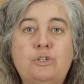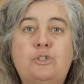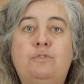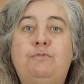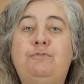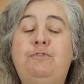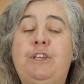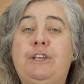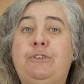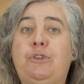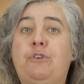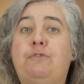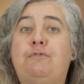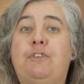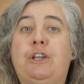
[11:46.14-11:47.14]
So feel
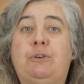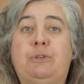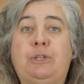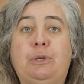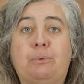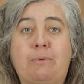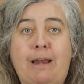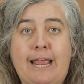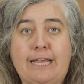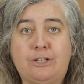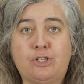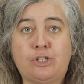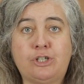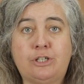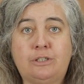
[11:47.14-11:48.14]
your fear and your
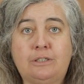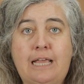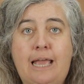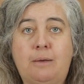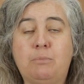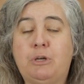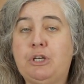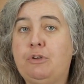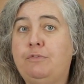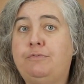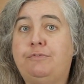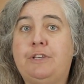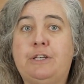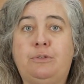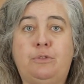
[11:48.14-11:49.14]
rage. And when you
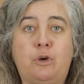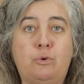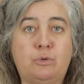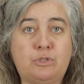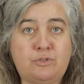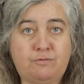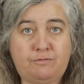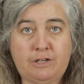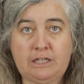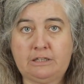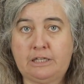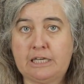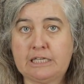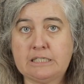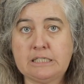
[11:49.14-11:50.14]
feel those
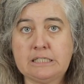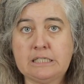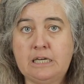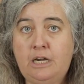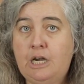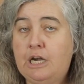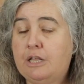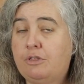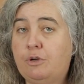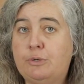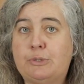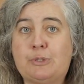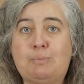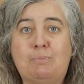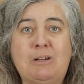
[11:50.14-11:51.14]
feelings,
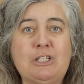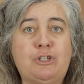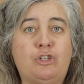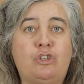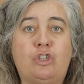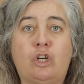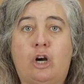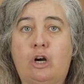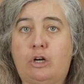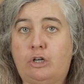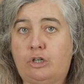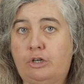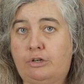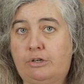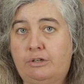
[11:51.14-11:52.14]
those much
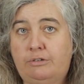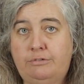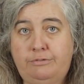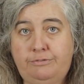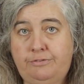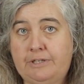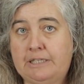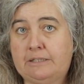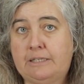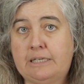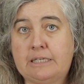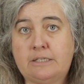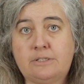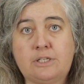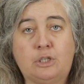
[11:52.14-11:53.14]
darker
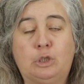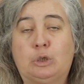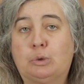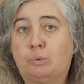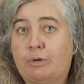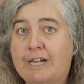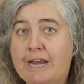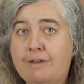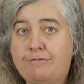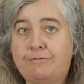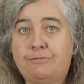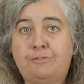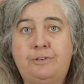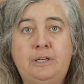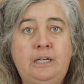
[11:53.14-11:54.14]
feelings, the
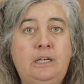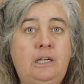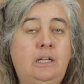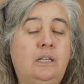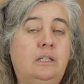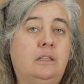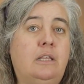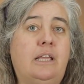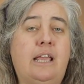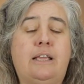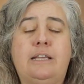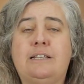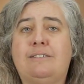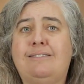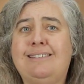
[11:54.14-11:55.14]
grief,
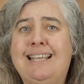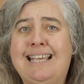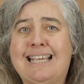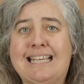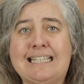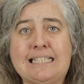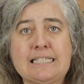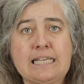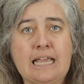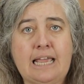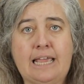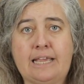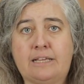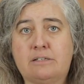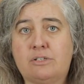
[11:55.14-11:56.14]
the intense
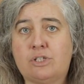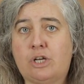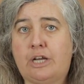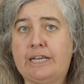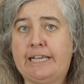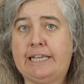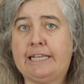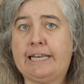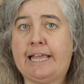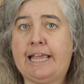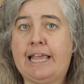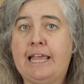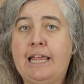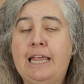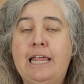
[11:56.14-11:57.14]

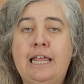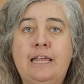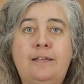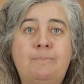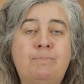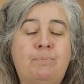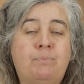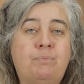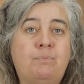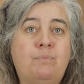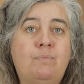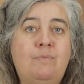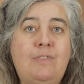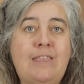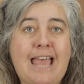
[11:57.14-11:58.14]
anxiety,
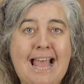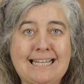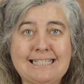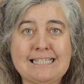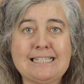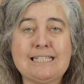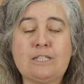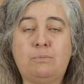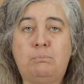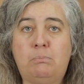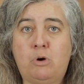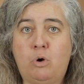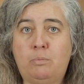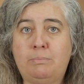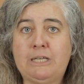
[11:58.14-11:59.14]
that's the
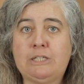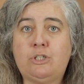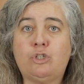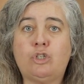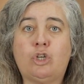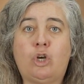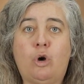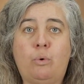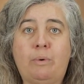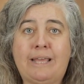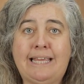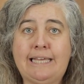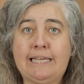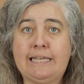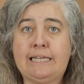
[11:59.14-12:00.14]
moment to
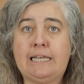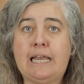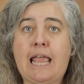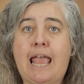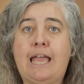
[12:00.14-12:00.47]
go in